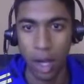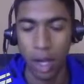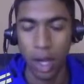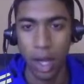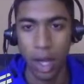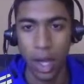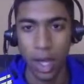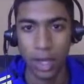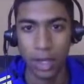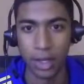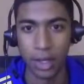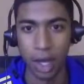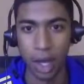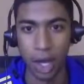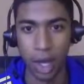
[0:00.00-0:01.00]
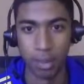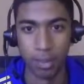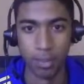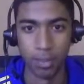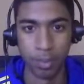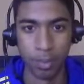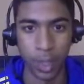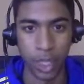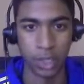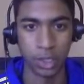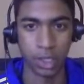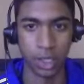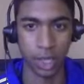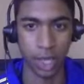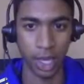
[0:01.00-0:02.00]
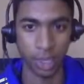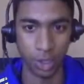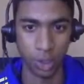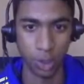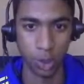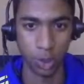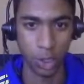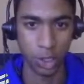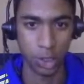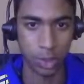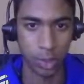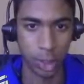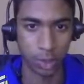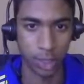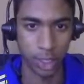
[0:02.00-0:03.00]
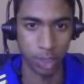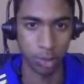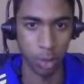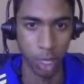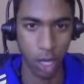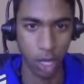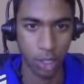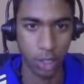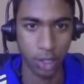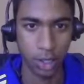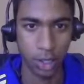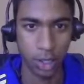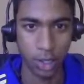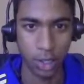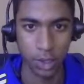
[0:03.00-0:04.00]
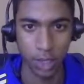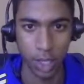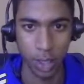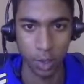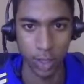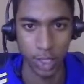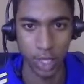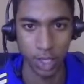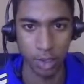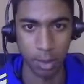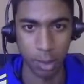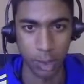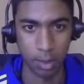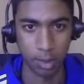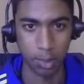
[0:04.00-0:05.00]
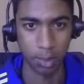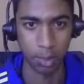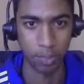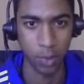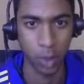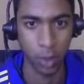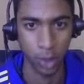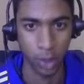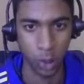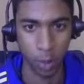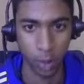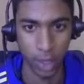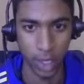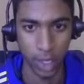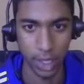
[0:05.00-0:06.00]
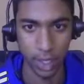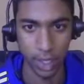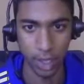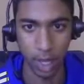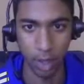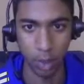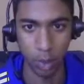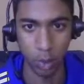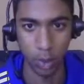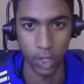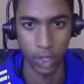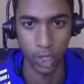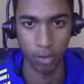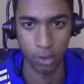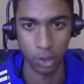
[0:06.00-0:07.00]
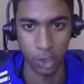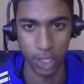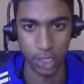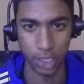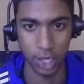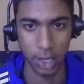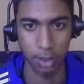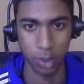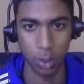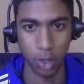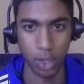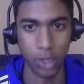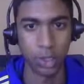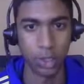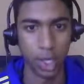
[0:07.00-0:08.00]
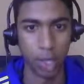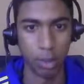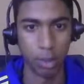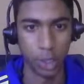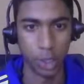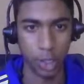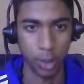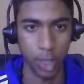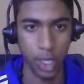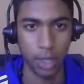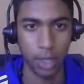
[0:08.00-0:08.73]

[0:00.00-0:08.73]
and because the king has no squares, the bishop has to block. So then we take the bishop with our queen, and now the queen covers the escape square, so that would be checkmate.